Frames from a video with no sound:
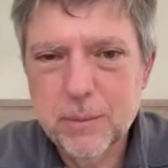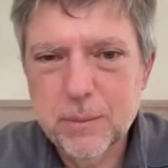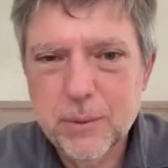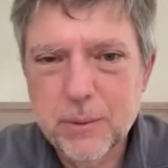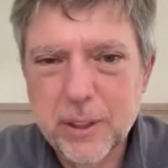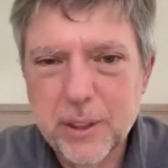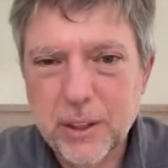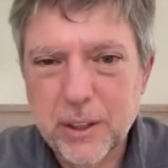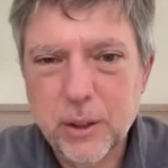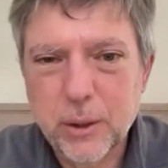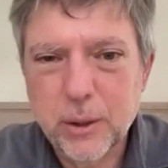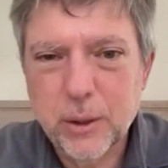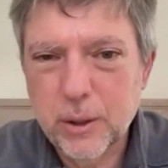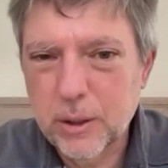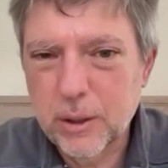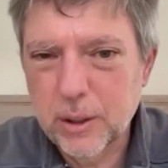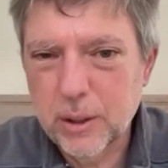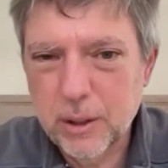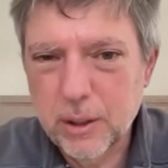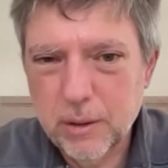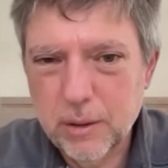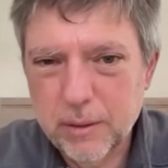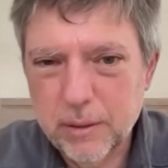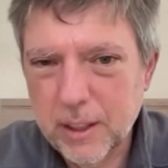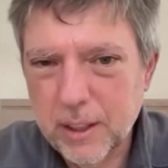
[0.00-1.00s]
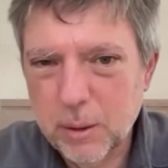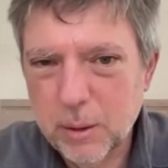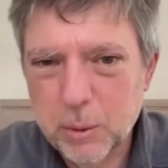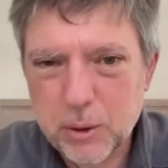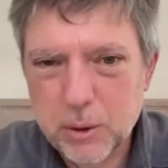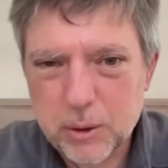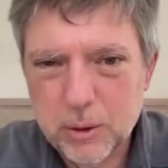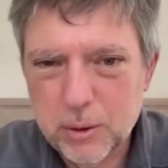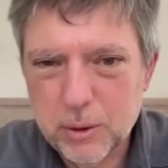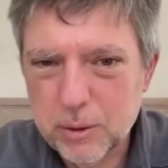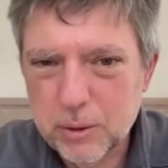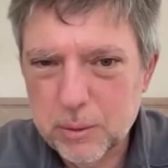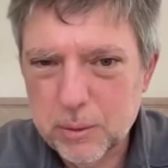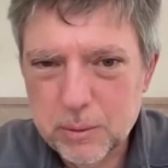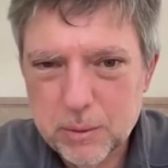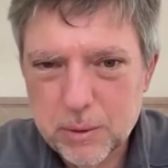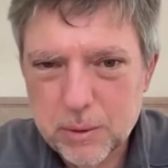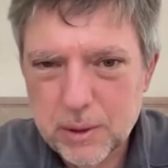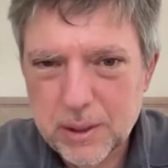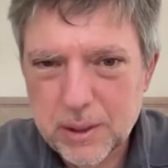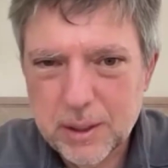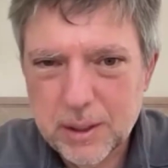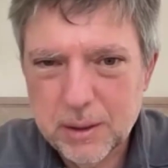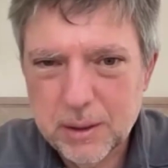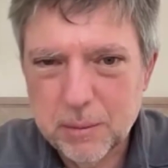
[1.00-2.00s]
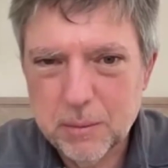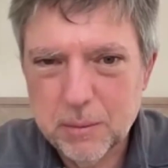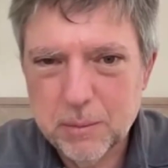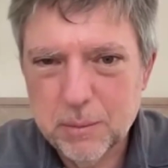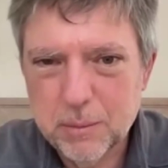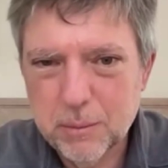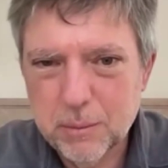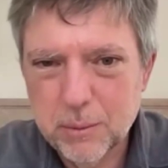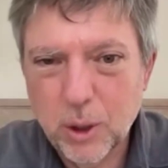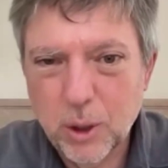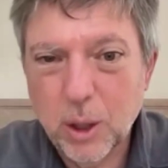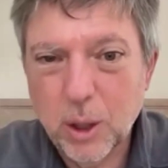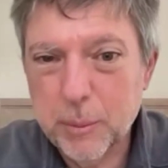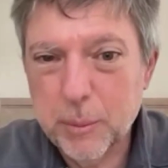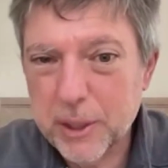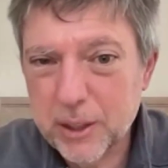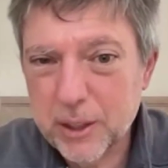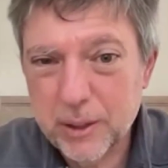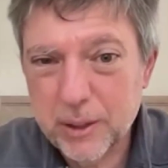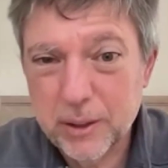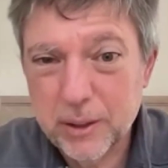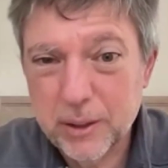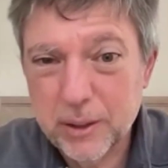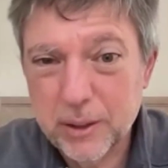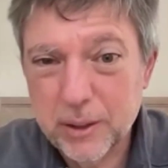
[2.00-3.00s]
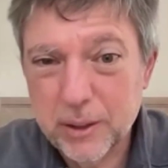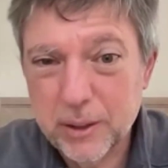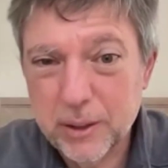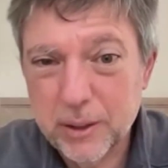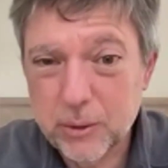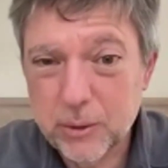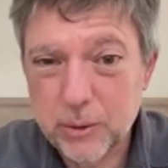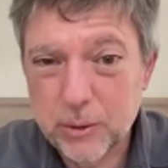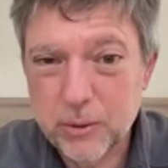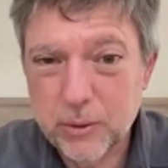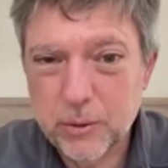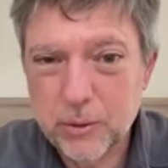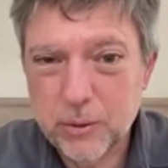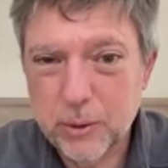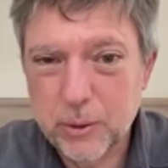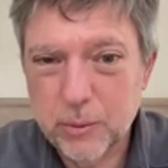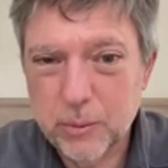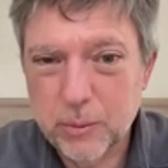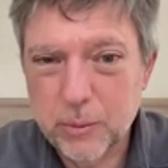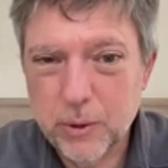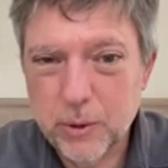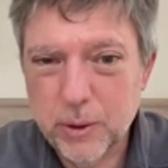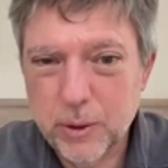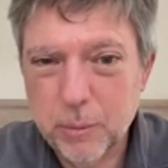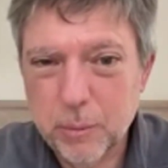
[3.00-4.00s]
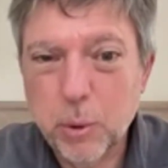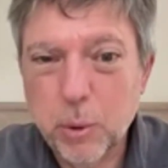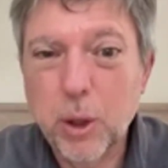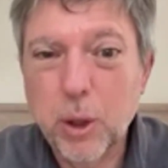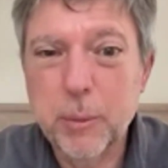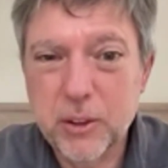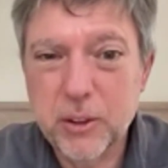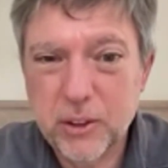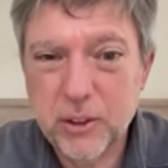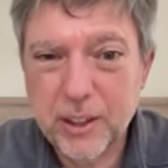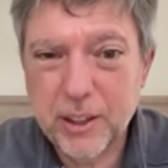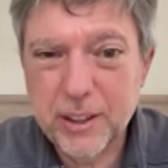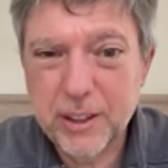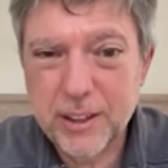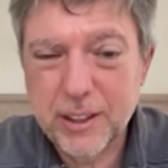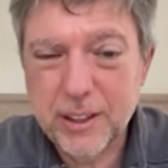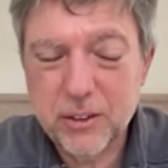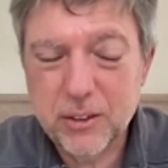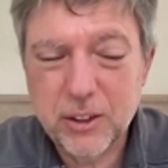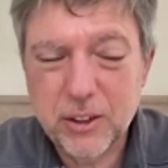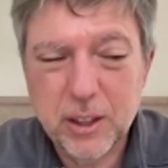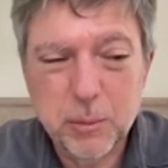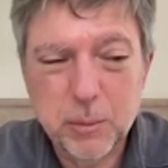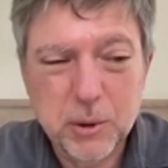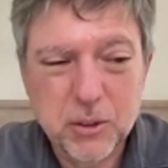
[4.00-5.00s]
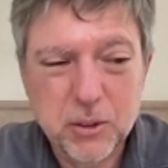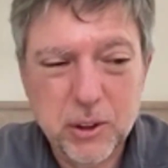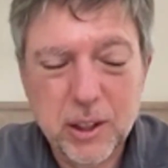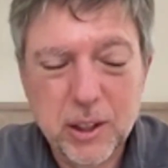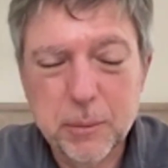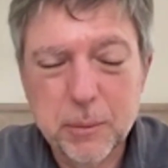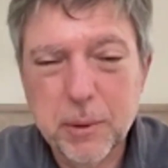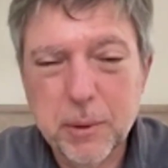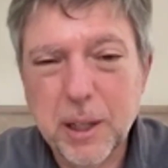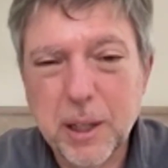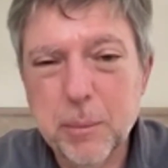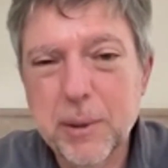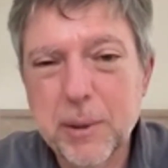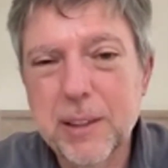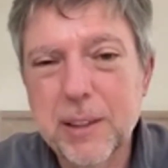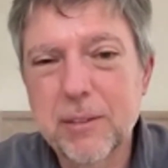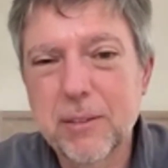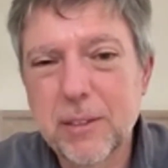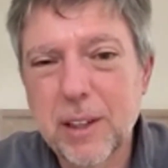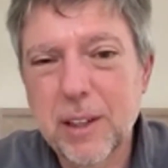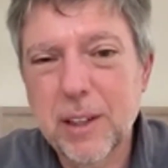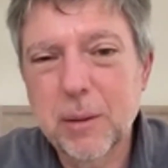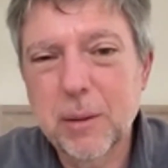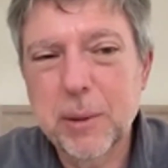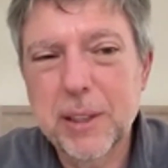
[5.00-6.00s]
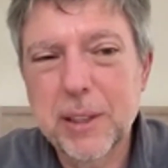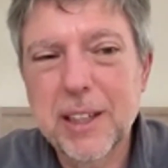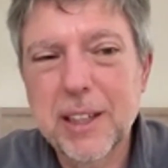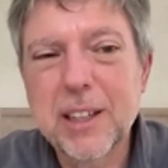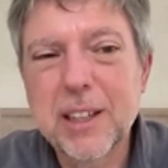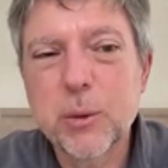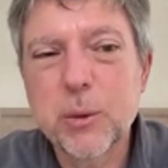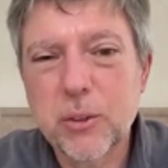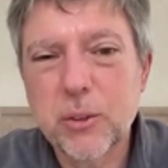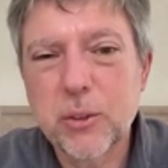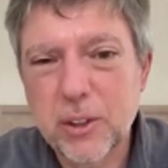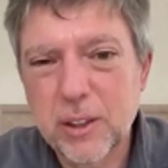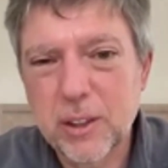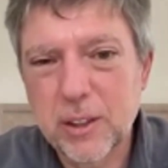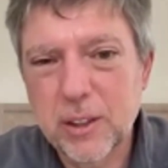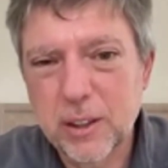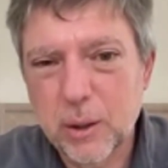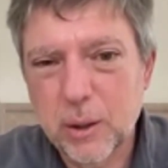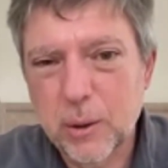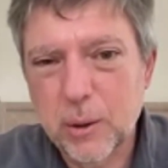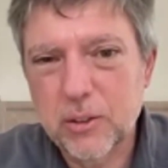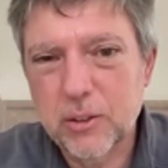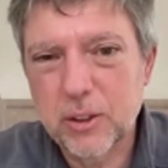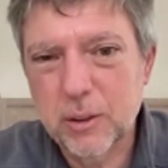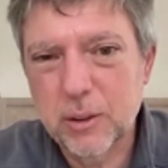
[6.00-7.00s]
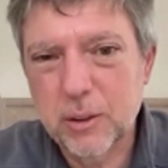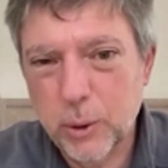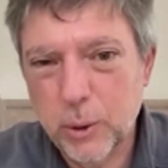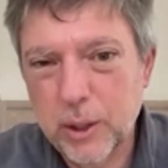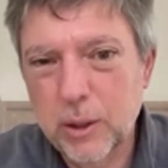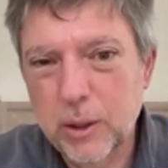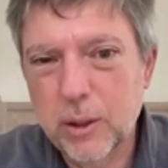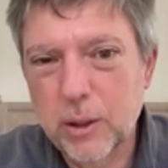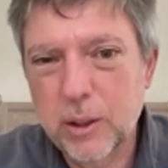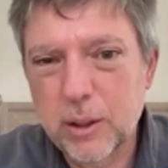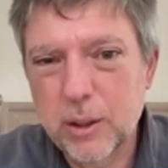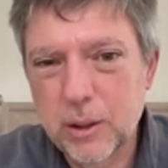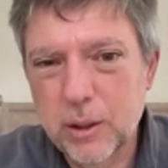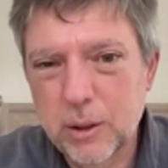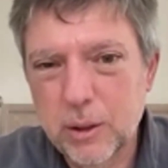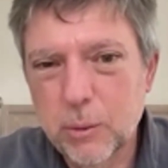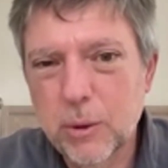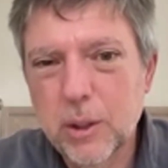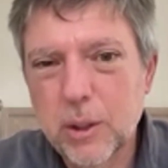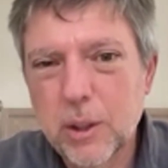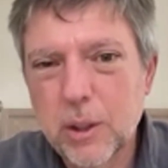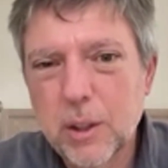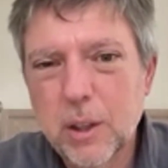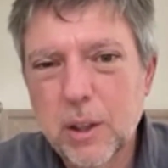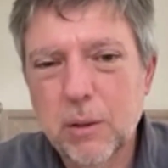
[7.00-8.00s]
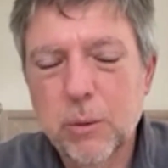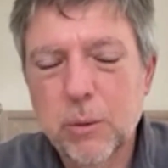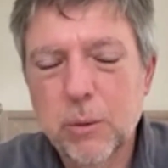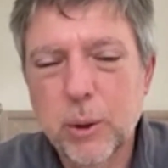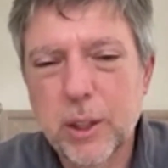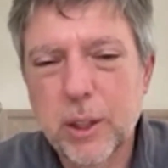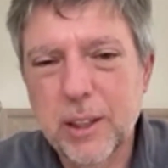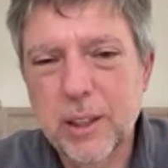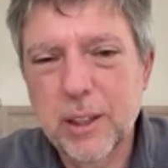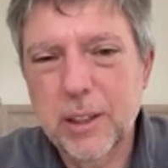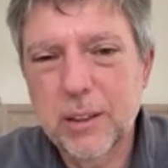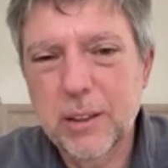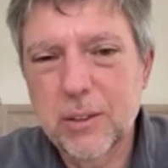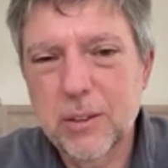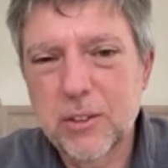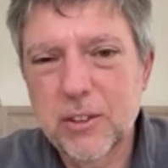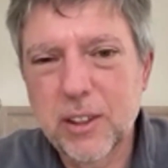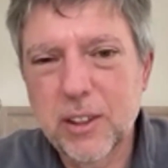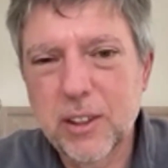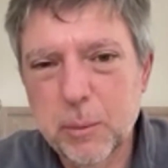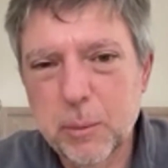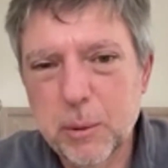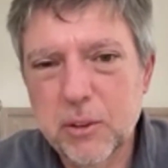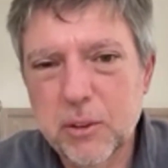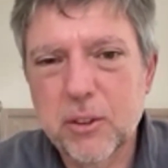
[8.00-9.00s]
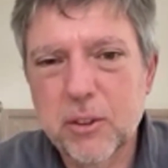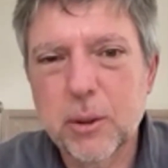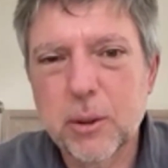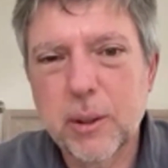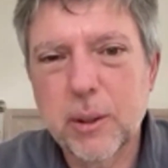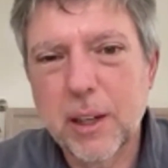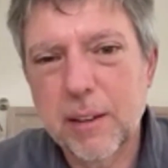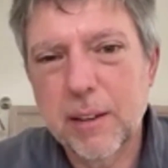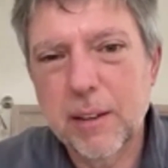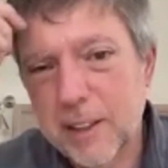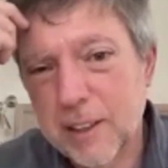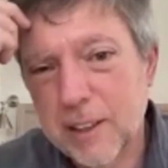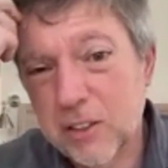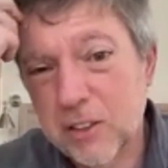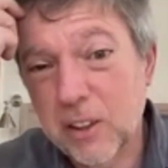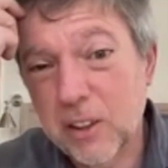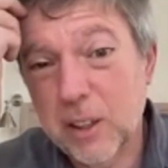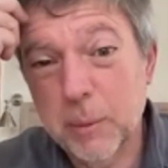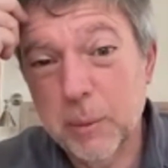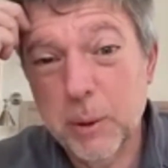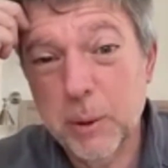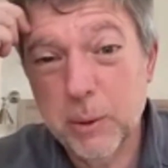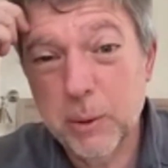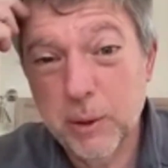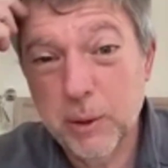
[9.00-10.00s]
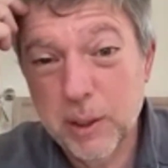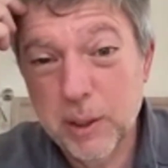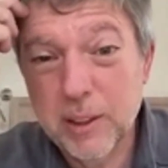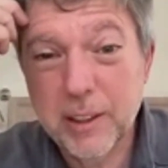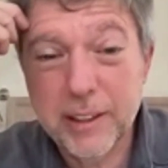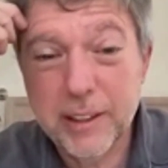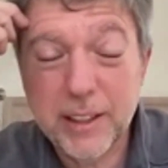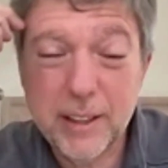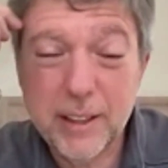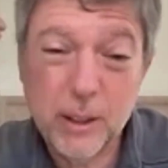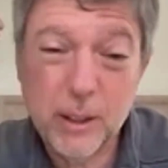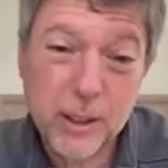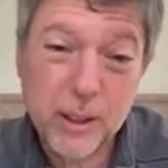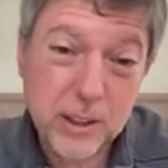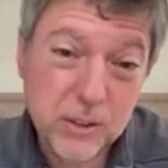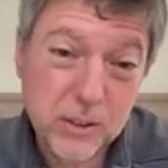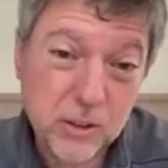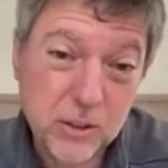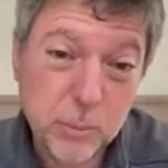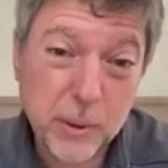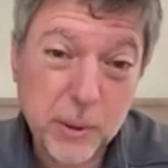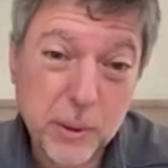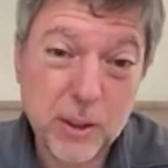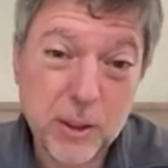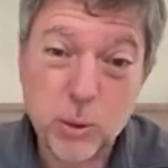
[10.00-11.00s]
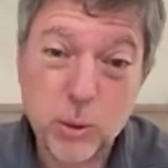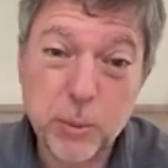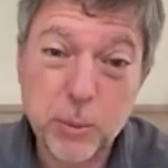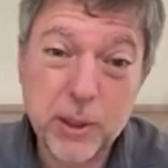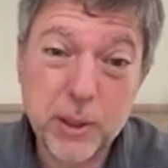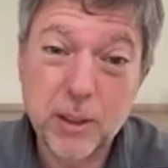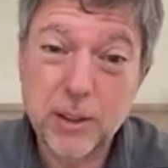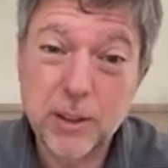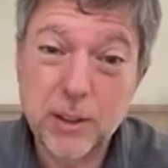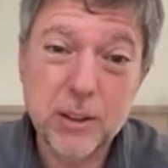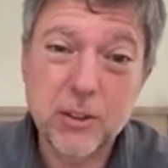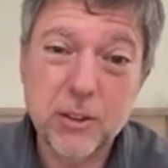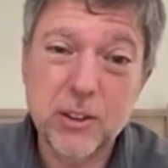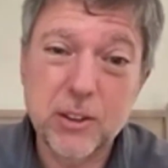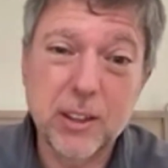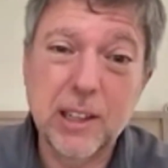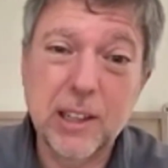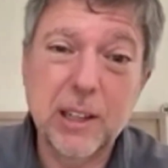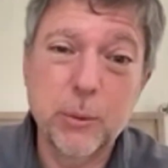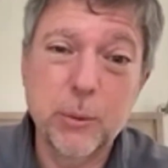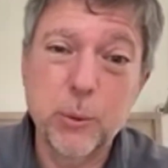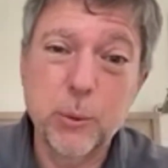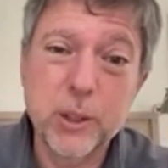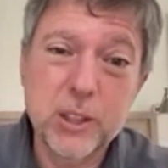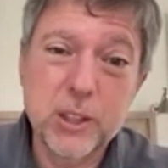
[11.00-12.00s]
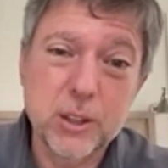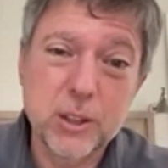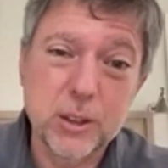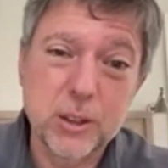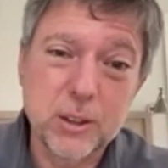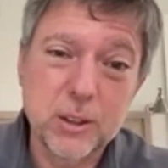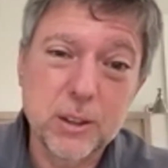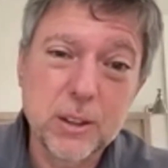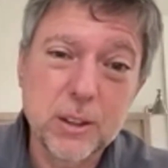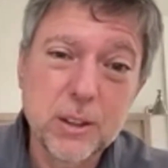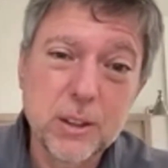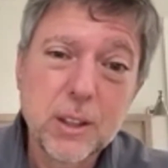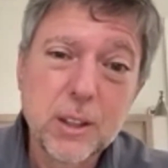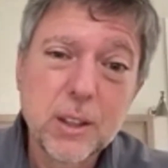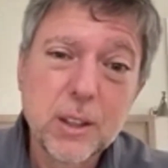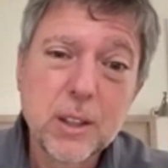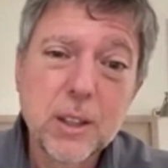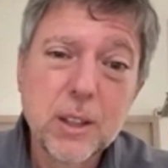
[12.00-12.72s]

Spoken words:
the current available raw materials for the employment side taxonomy. So I'd be interested in the question of what you could do, of what a syllabus-derived taxonomy would look like, and I suspect it would be just a lot richer,